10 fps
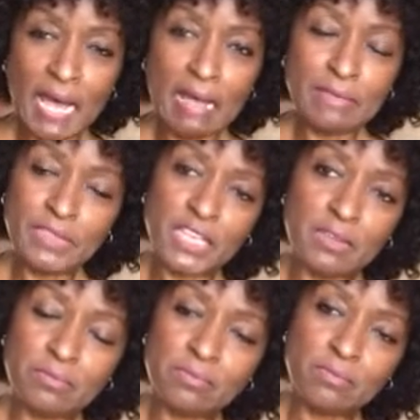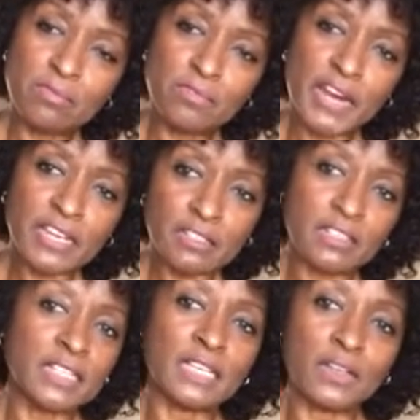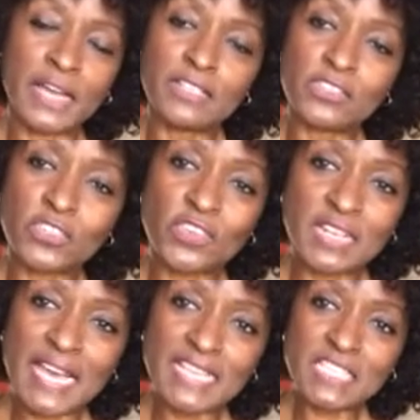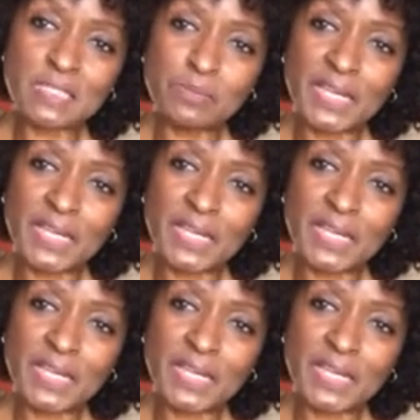the regular yellow onions are nice,